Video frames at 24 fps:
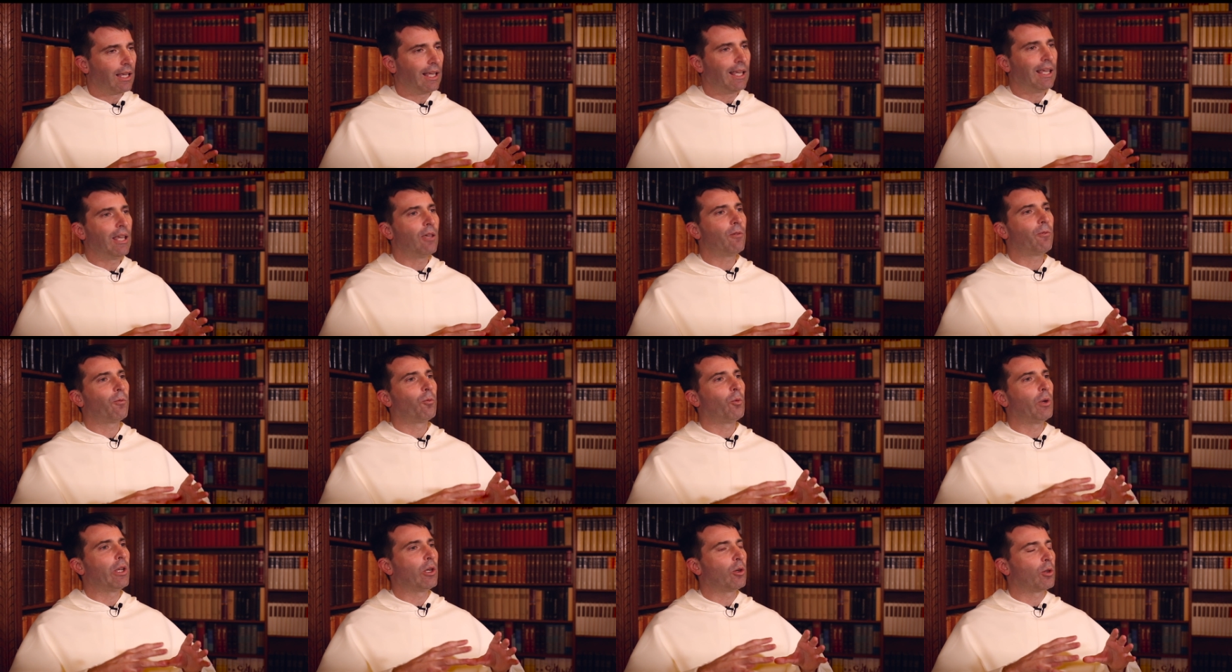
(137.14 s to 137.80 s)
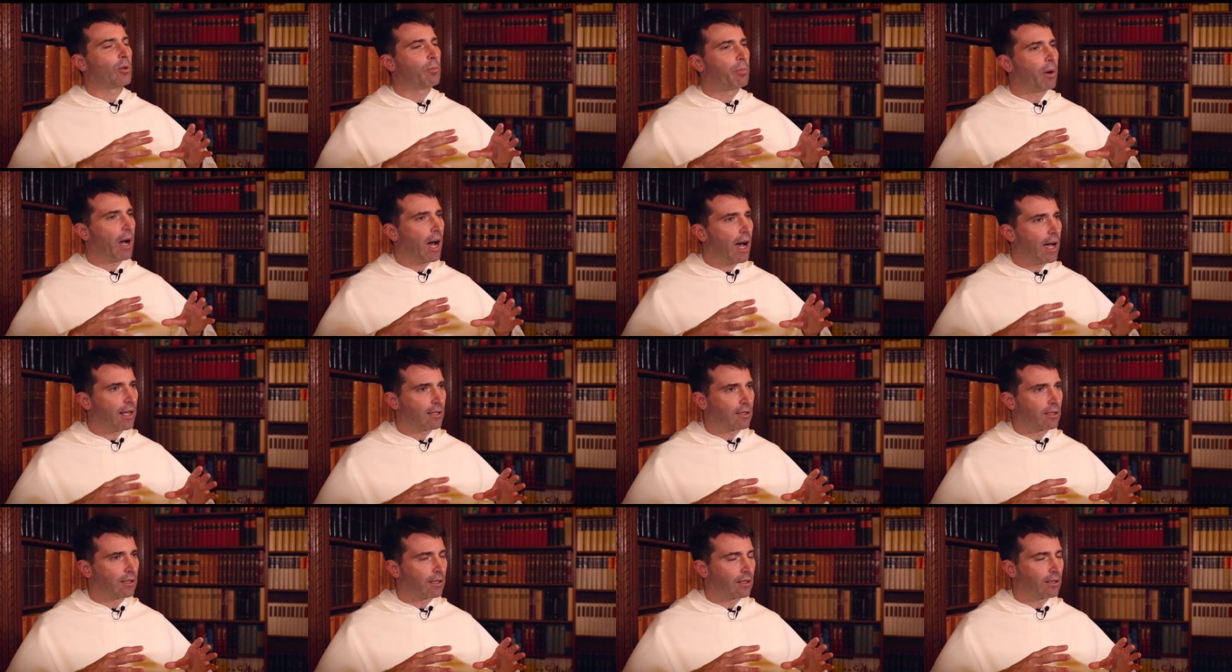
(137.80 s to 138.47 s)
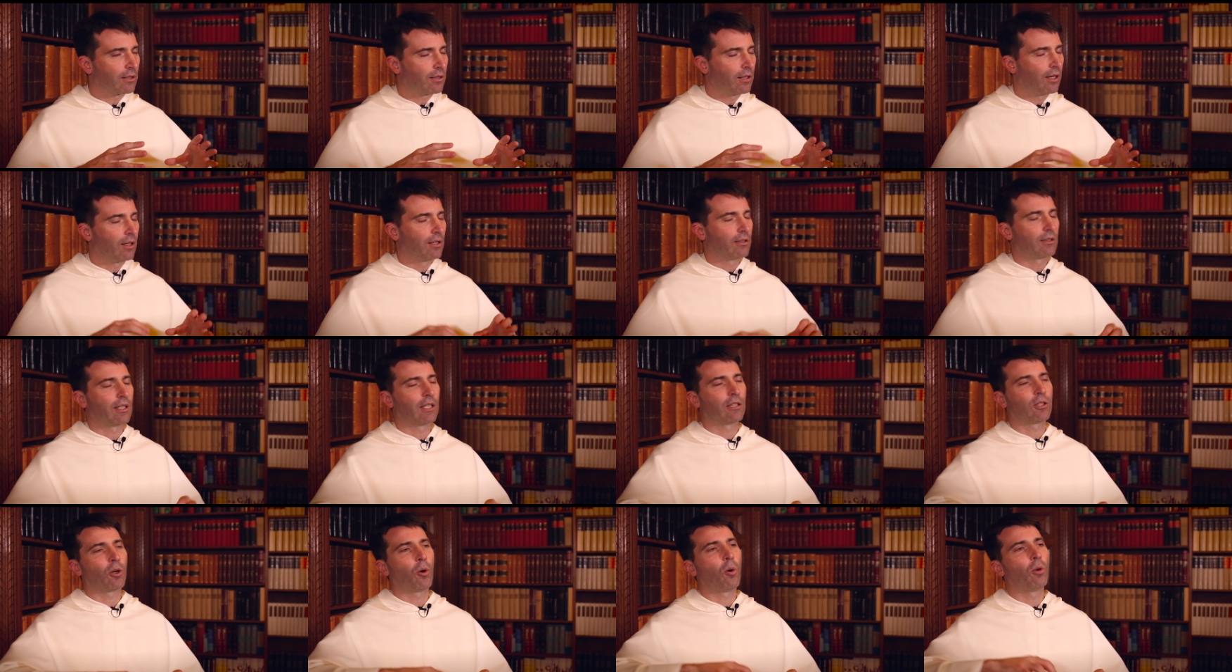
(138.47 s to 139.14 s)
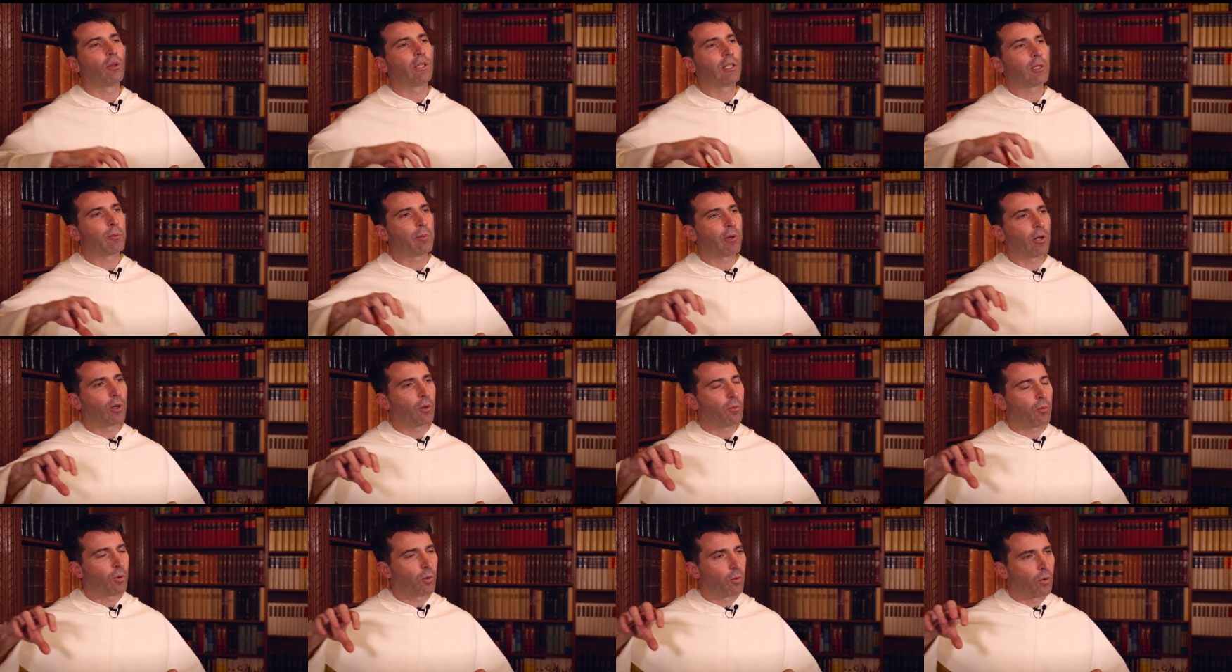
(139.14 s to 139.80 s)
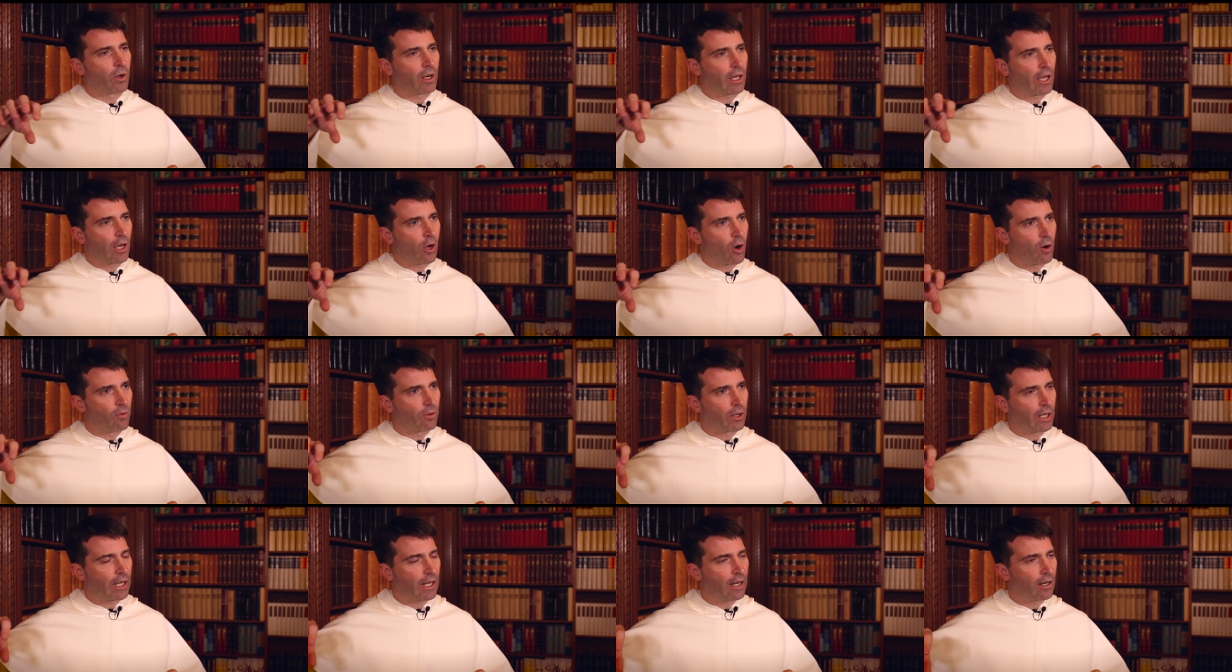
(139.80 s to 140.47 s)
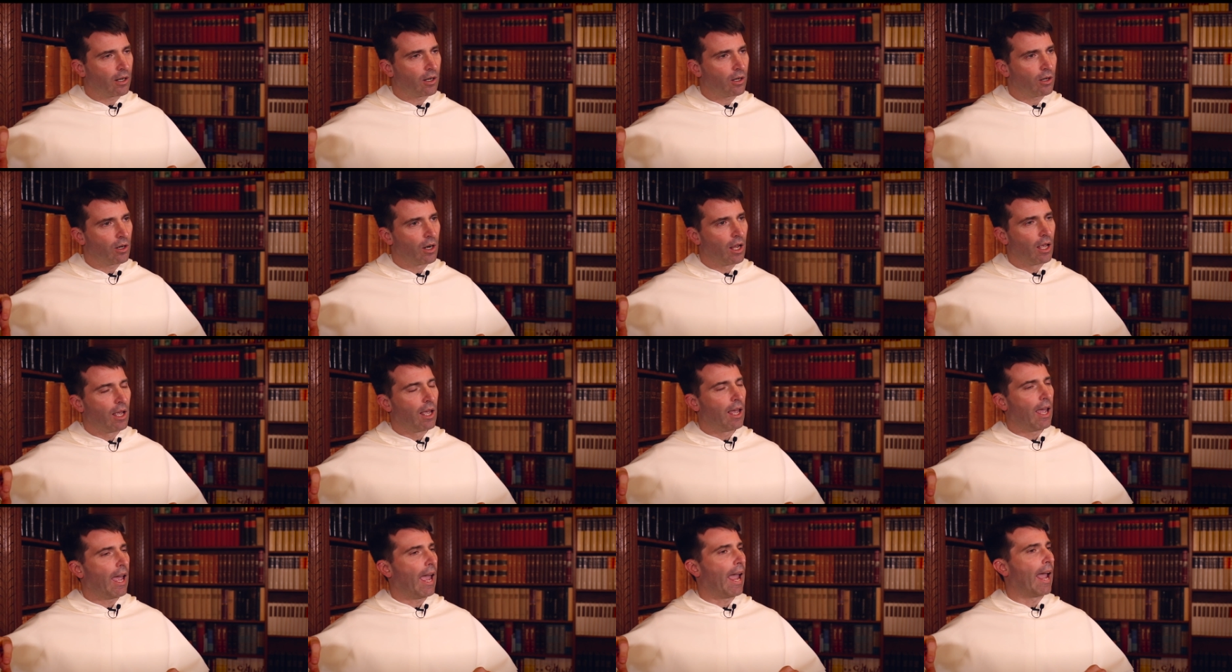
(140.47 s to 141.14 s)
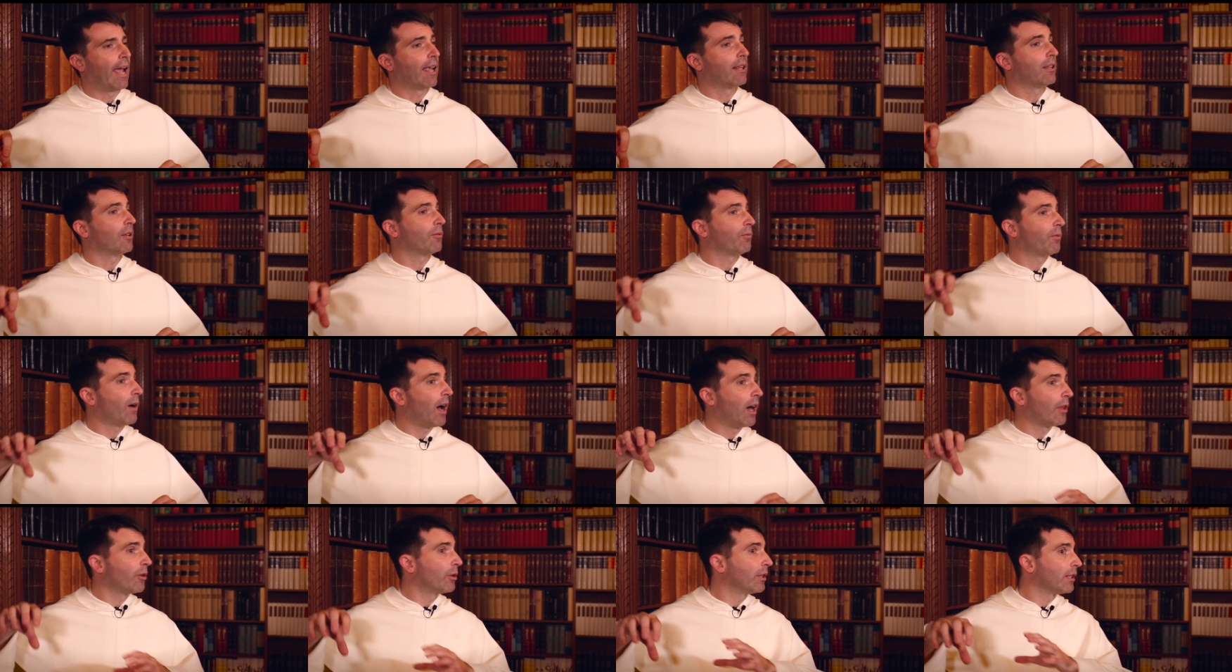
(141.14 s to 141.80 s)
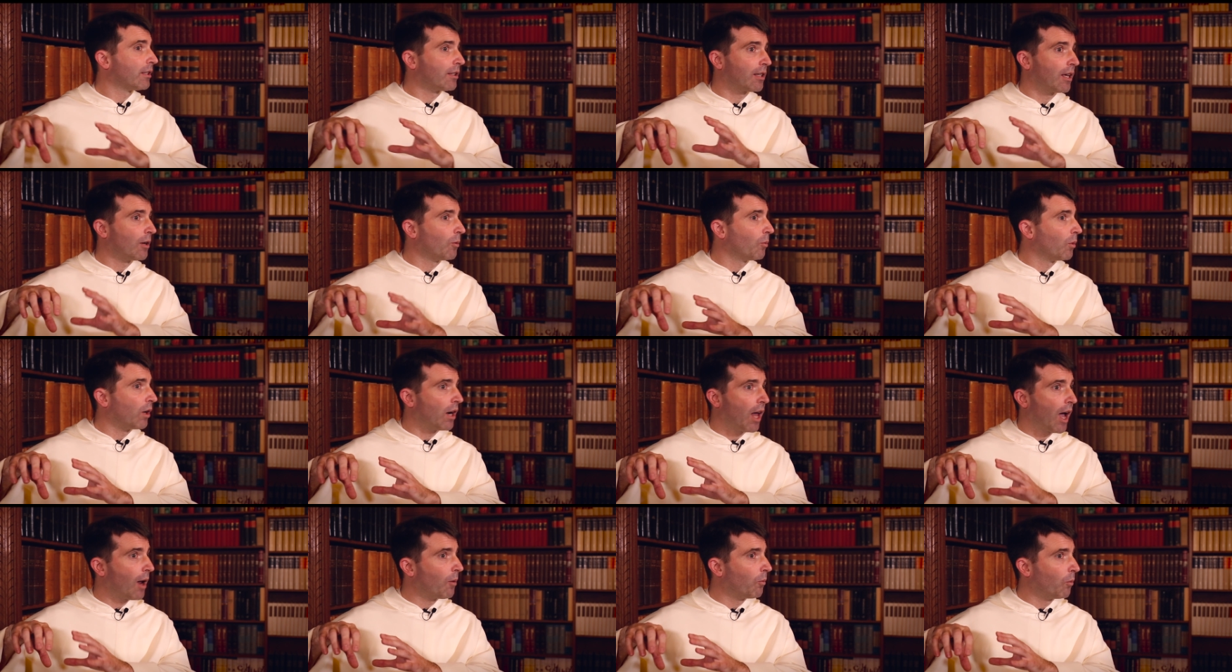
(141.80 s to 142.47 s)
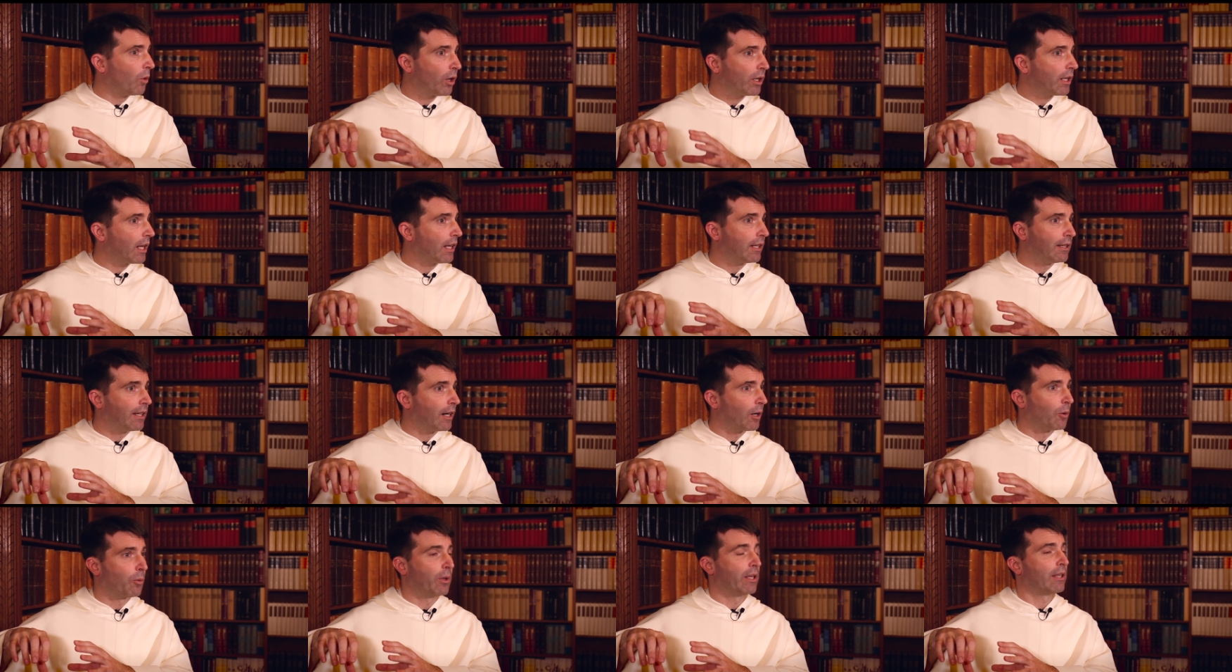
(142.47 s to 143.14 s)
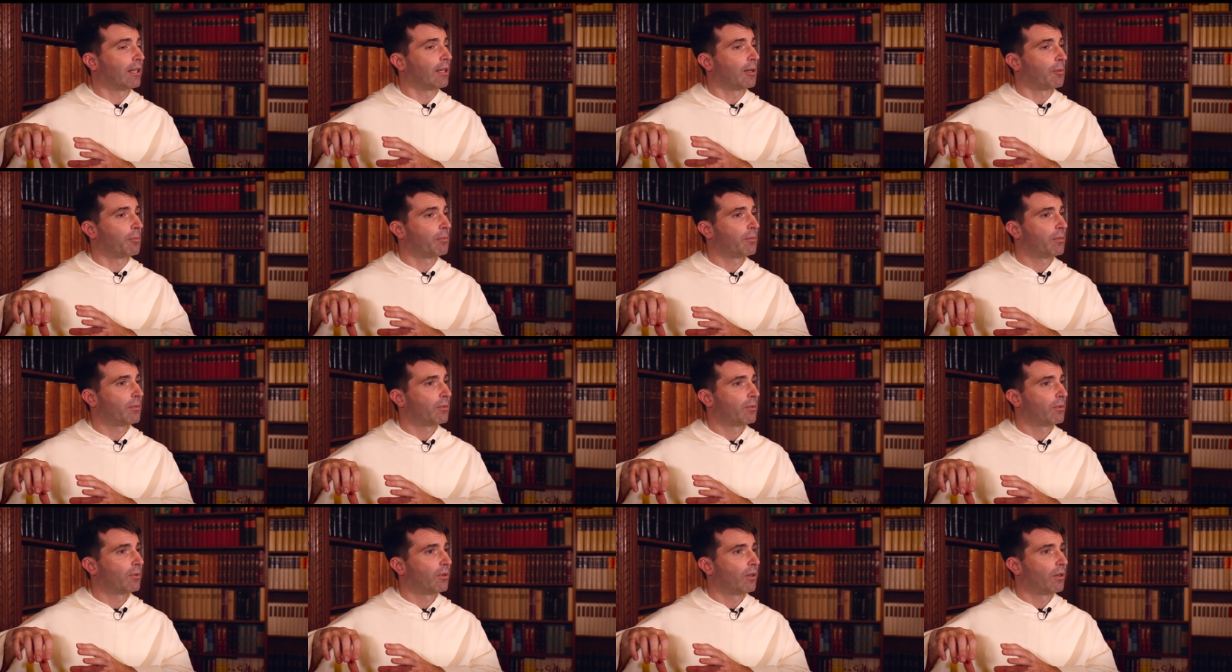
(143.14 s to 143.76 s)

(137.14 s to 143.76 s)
If we could posit that the Holy Spirit were working over here and the Father and Son were not working there with him,